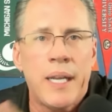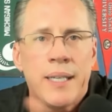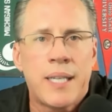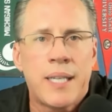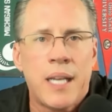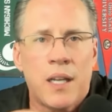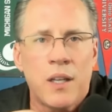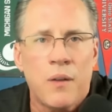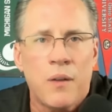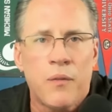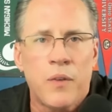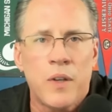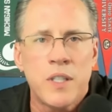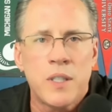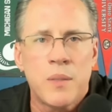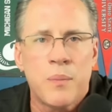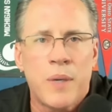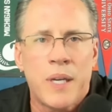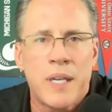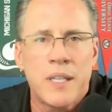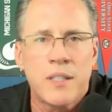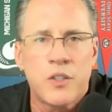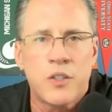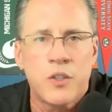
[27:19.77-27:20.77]
Tell your friends
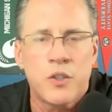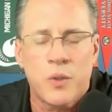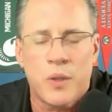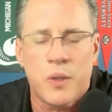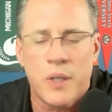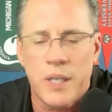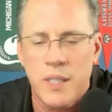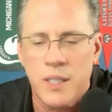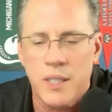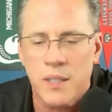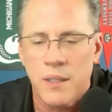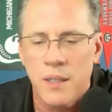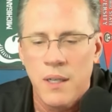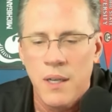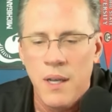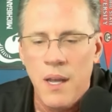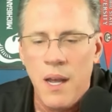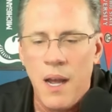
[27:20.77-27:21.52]
about us to join us.